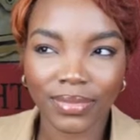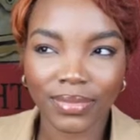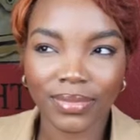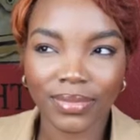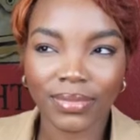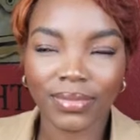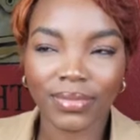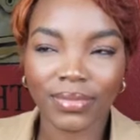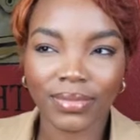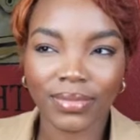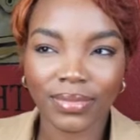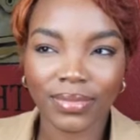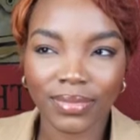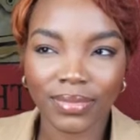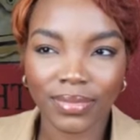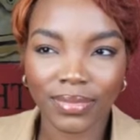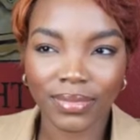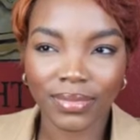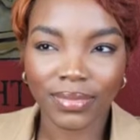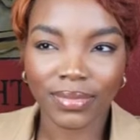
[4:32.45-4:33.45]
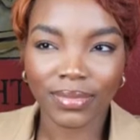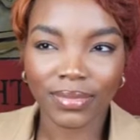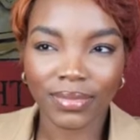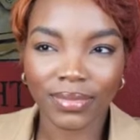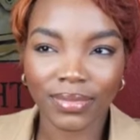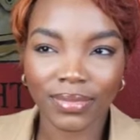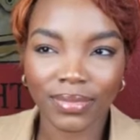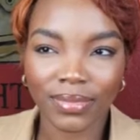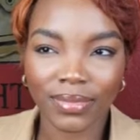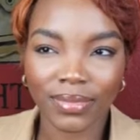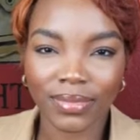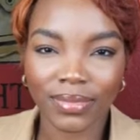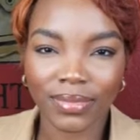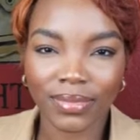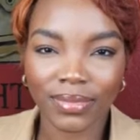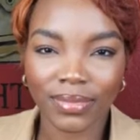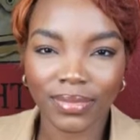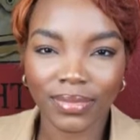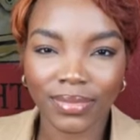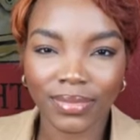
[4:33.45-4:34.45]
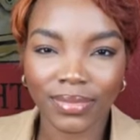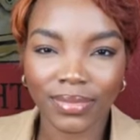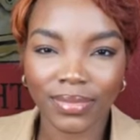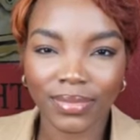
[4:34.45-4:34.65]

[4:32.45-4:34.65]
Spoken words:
[no speech]